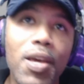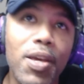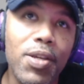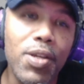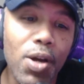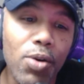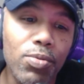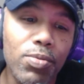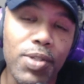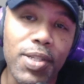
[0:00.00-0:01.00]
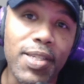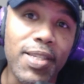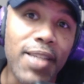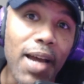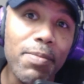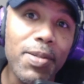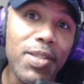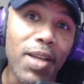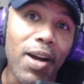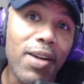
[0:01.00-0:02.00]
You know,
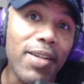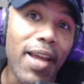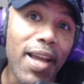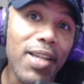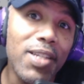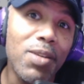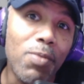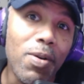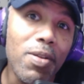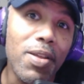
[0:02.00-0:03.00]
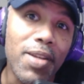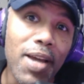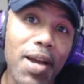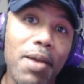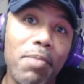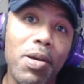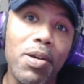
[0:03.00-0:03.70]
diamonds aren't actually worth a dime.